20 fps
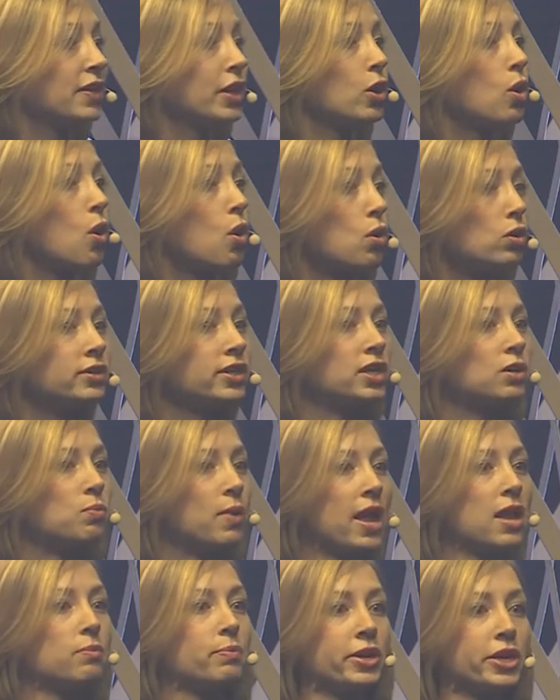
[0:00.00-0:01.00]
the only
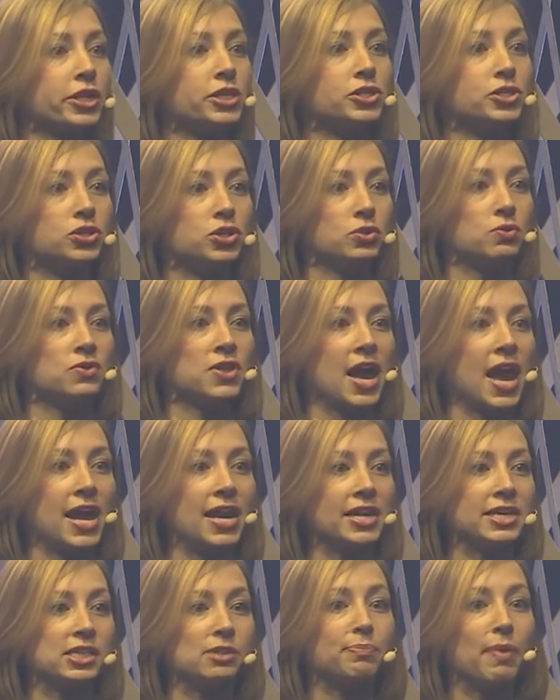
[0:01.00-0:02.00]
way we can do that
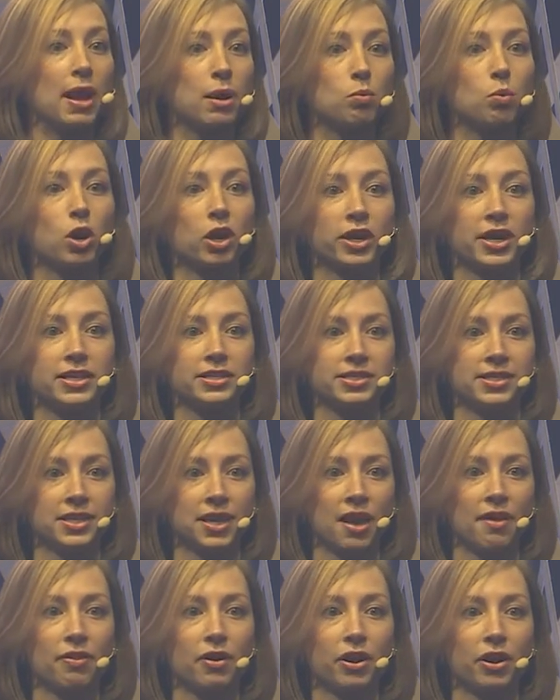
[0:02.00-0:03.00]
is by working
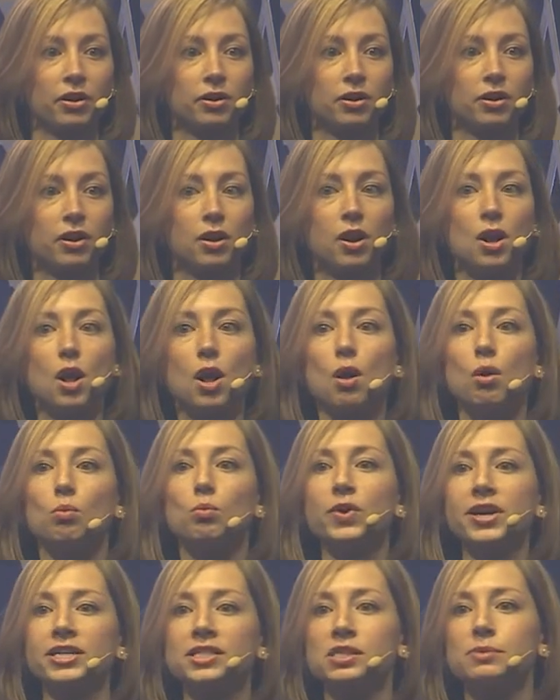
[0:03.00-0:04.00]
together.
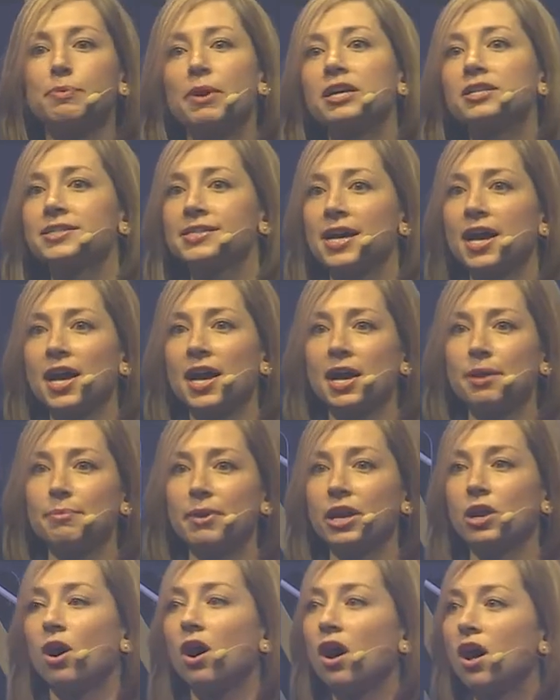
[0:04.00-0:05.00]
We spend time
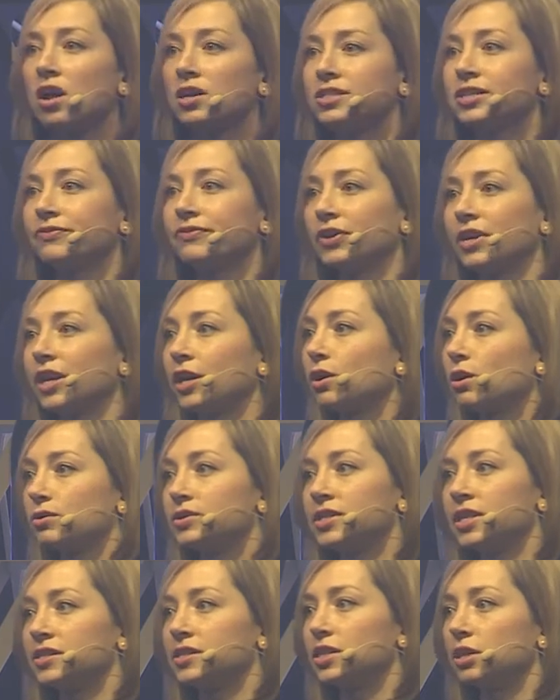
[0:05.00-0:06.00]
in all different
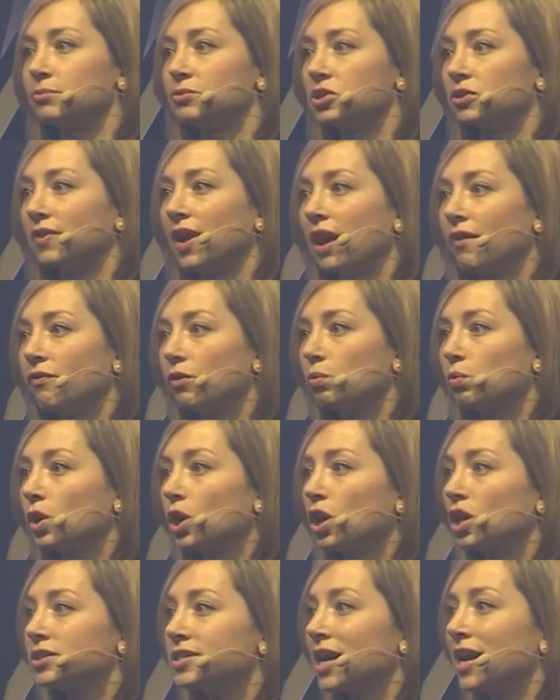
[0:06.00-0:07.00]
ecosystems around the
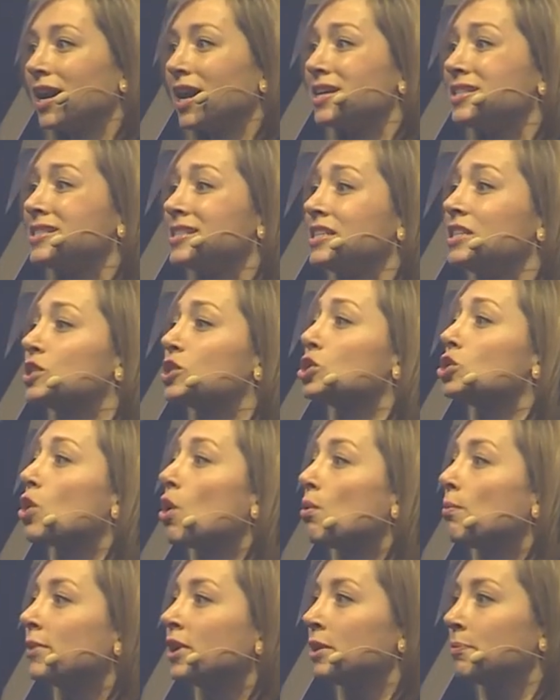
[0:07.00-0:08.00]
world, and I see
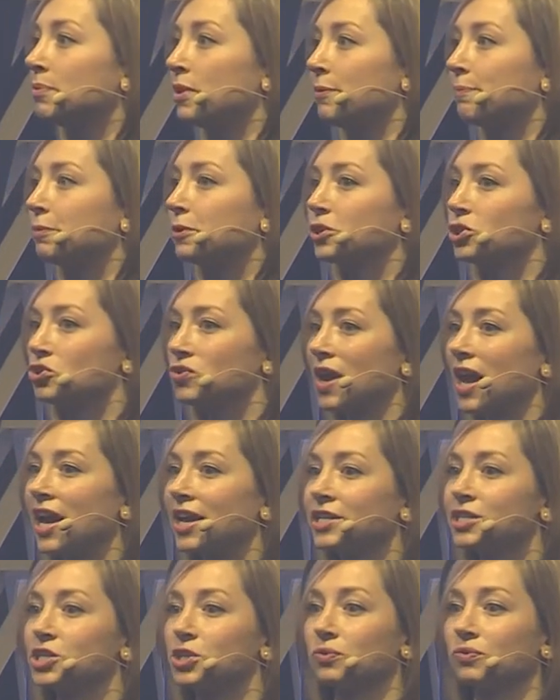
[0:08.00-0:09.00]
so many people
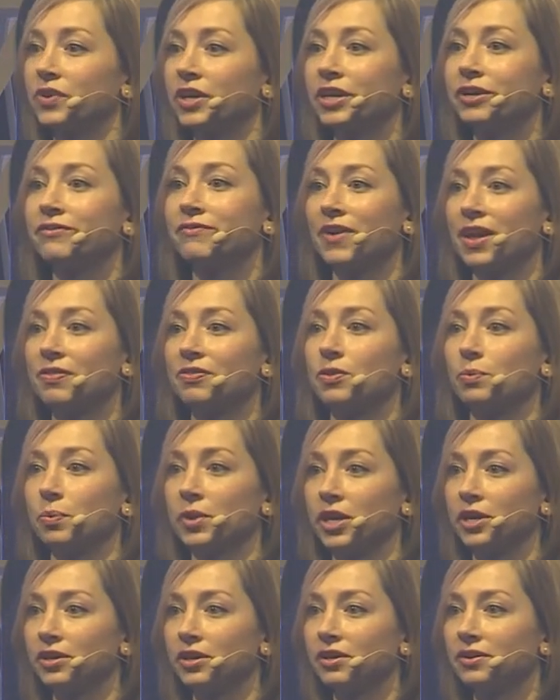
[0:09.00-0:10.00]
trying to reinvent the
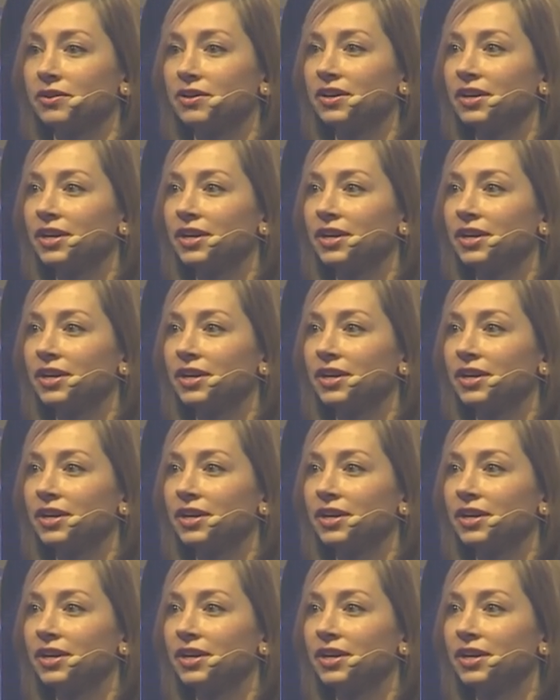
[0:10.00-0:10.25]
wheel.